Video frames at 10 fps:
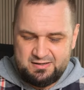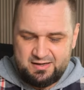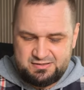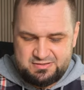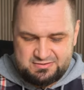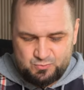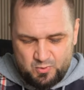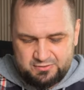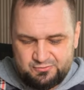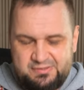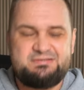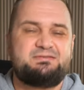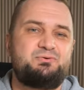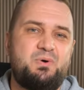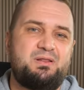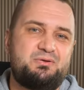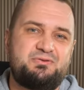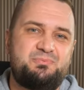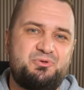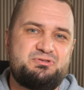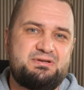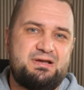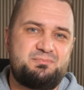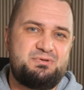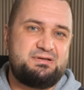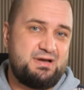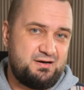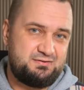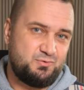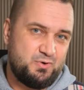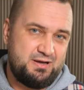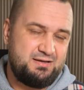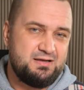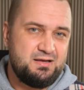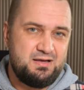I just want to listen to a lot of music and be carried away.